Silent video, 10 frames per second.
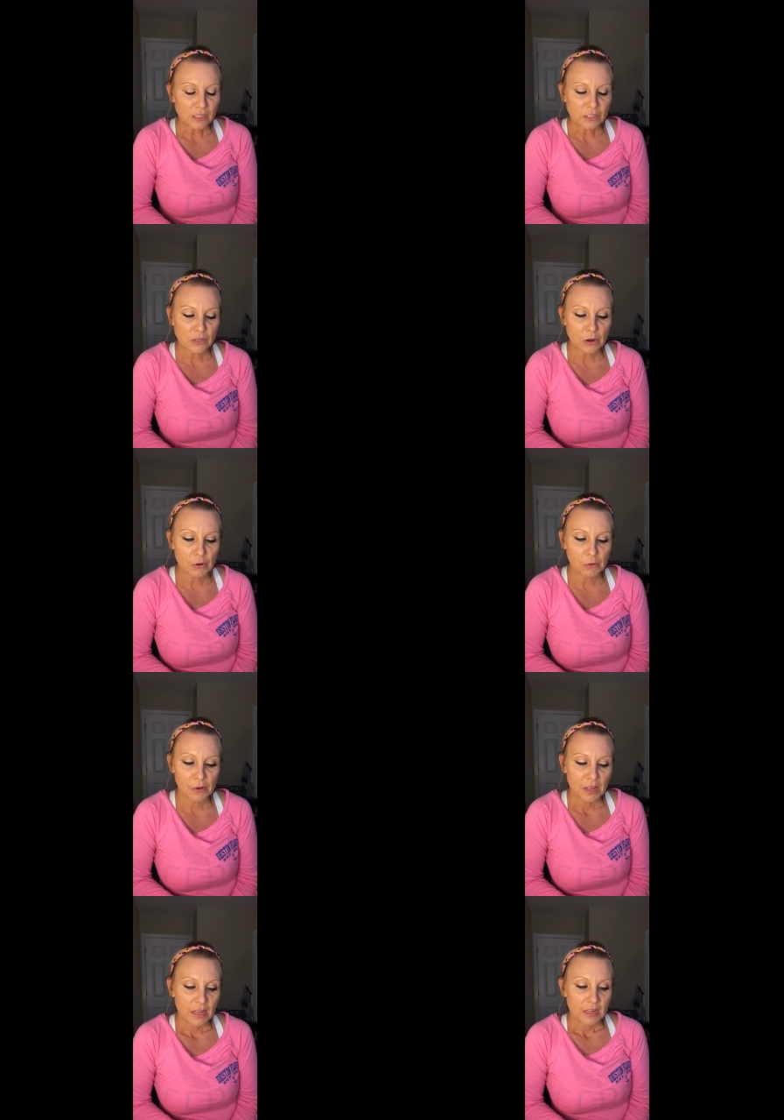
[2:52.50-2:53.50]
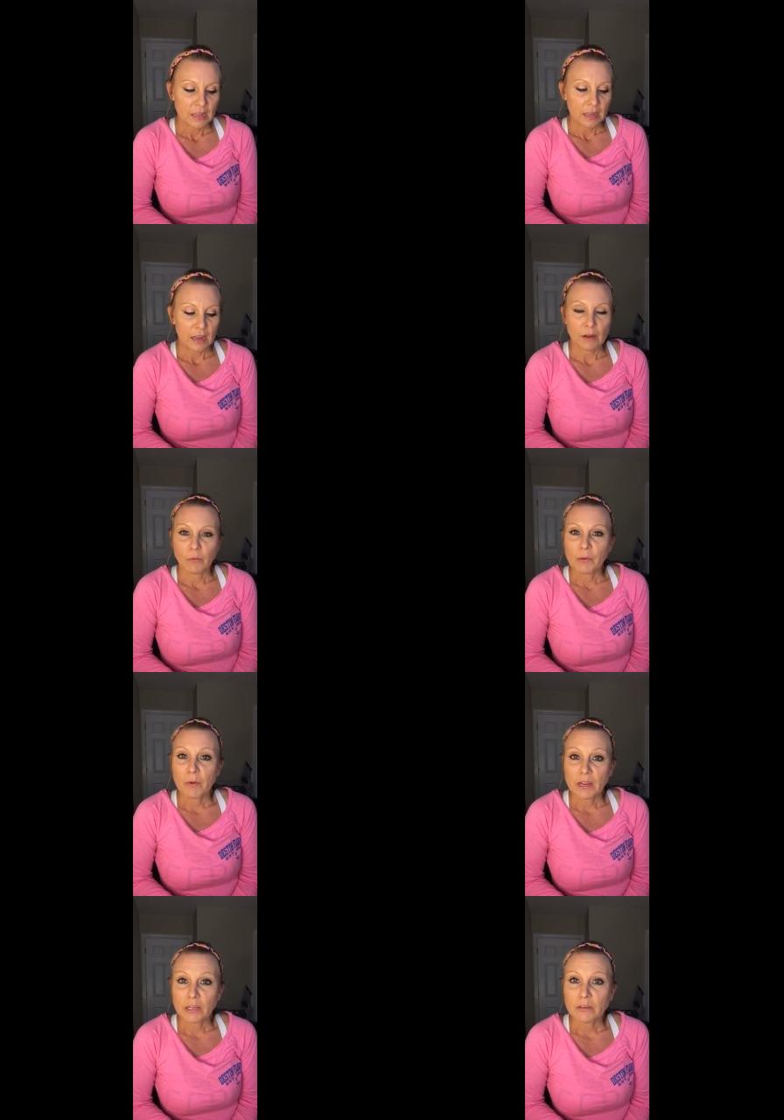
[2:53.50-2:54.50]
so uh, we
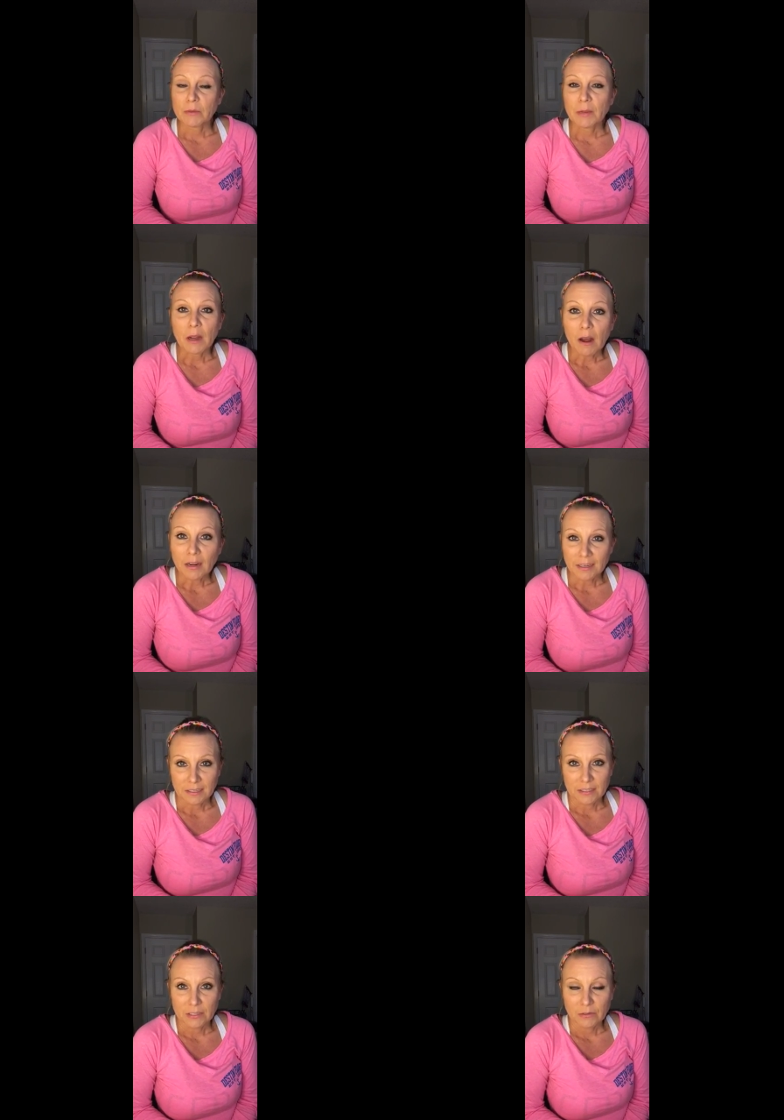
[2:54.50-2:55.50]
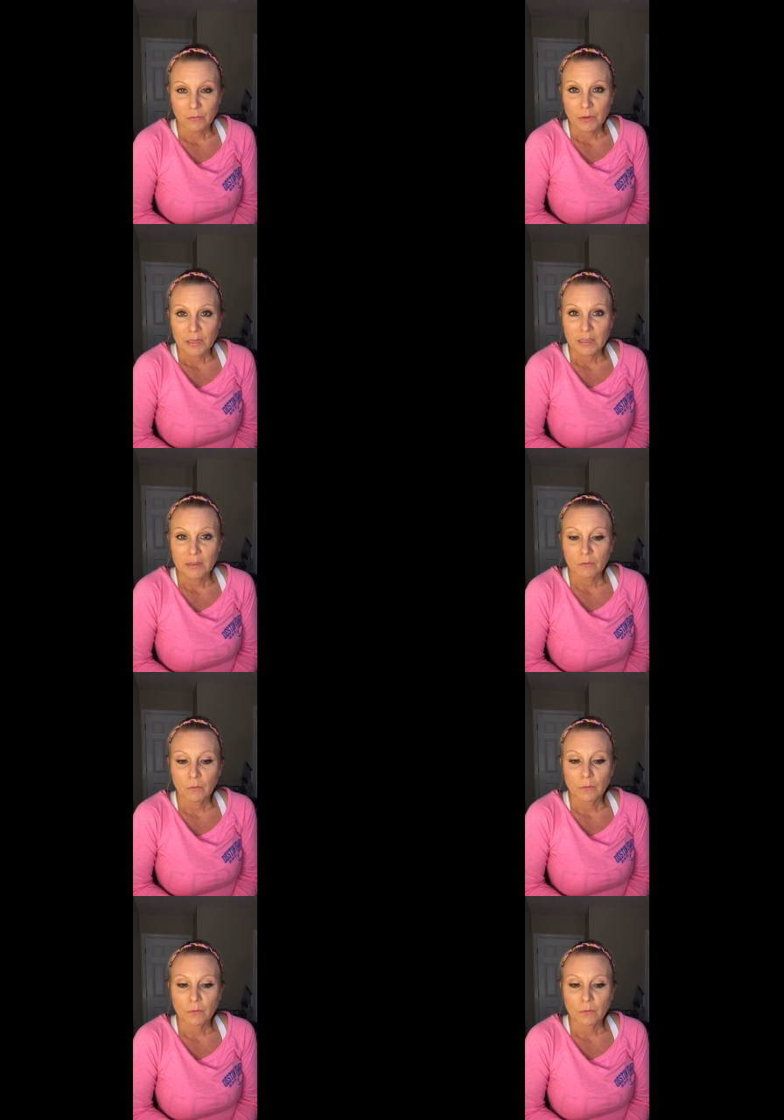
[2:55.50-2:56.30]
want you to be honest we